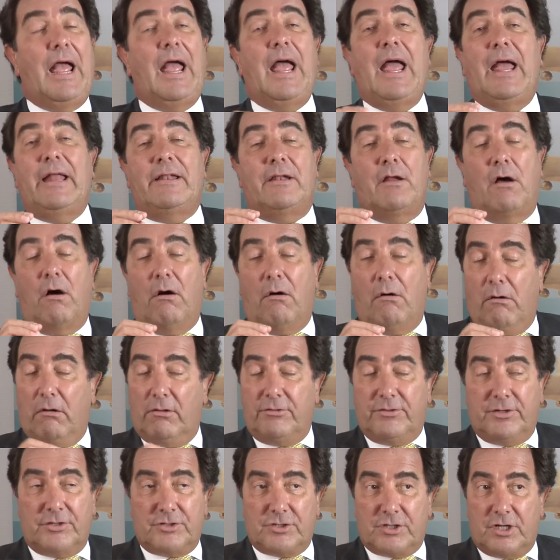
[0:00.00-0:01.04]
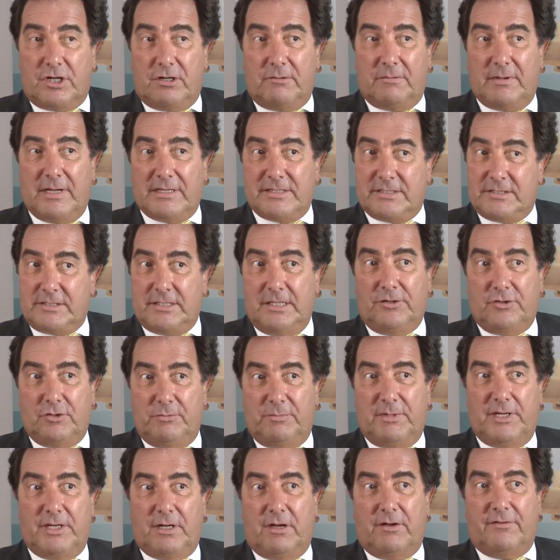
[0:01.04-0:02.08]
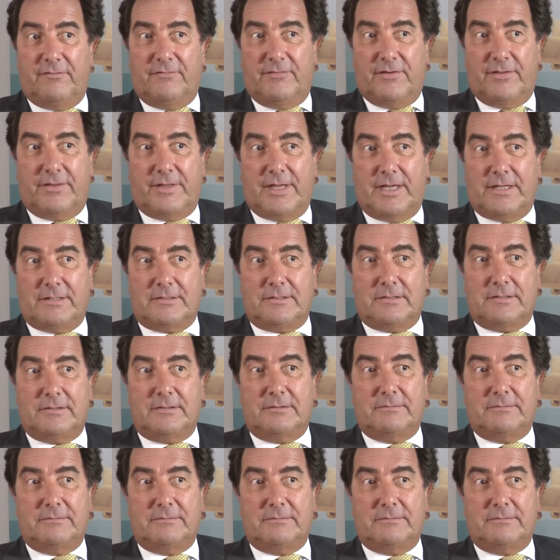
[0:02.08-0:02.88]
And all the job has still to be done for that.